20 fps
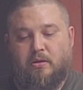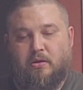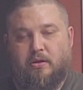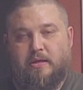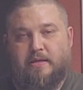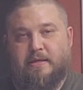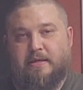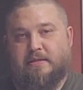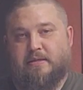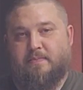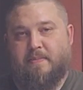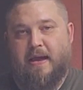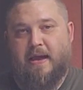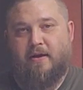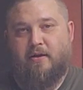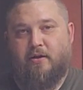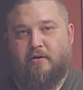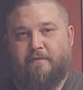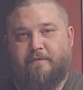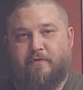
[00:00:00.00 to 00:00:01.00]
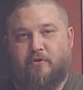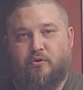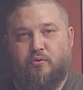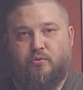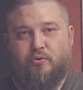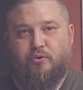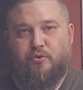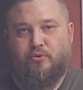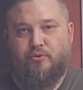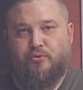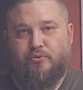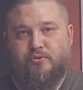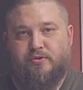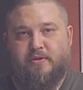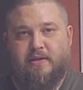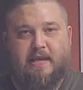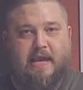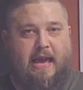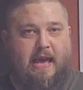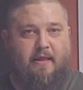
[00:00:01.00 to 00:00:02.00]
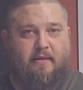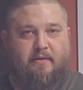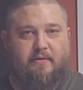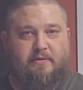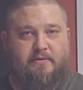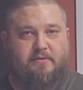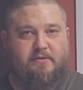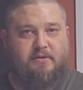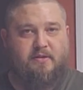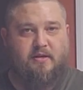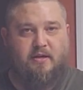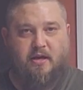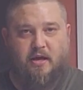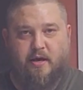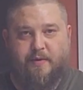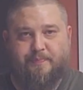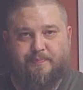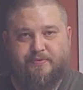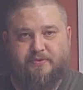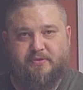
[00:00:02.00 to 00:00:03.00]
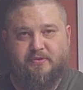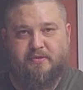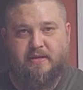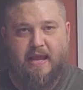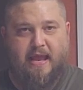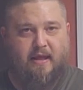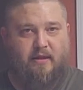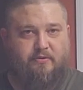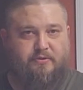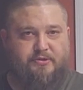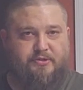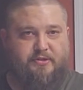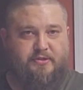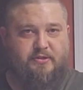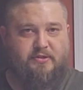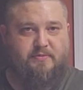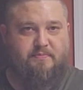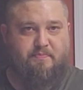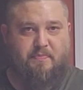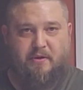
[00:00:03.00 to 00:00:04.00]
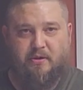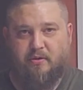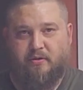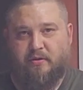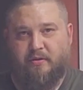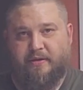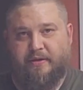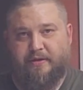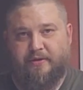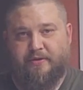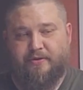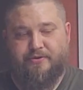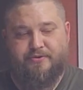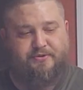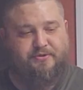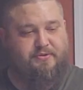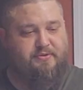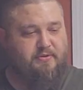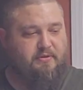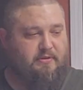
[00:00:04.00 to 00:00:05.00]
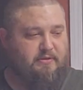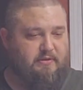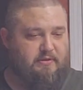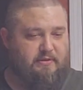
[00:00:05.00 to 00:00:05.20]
it doesn't matter if you use gallons, cups, ounces, milliliters,